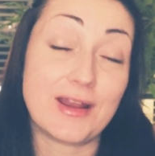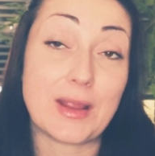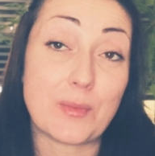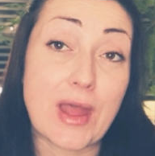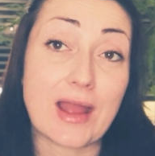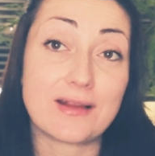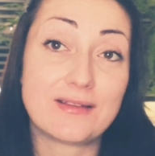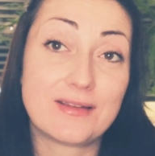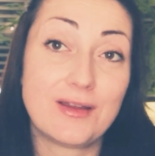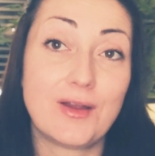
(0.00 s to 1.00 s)

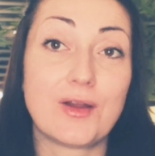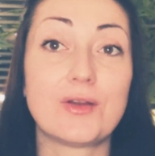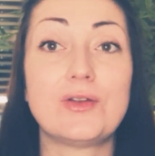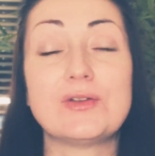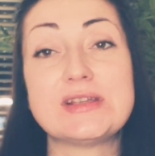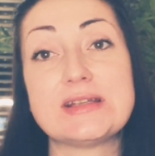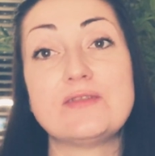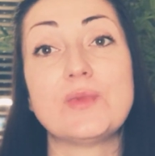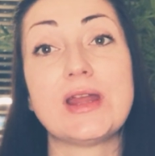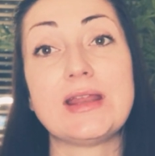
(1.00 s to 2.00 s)
impact on your state
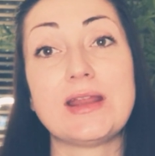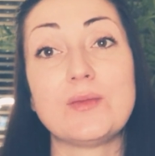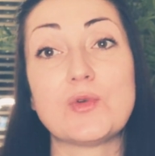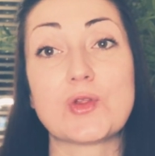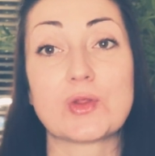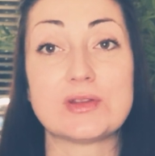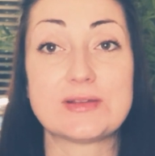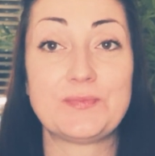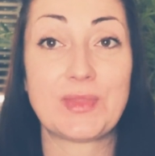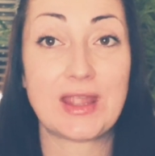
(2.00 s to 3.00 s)
of mind and emotions.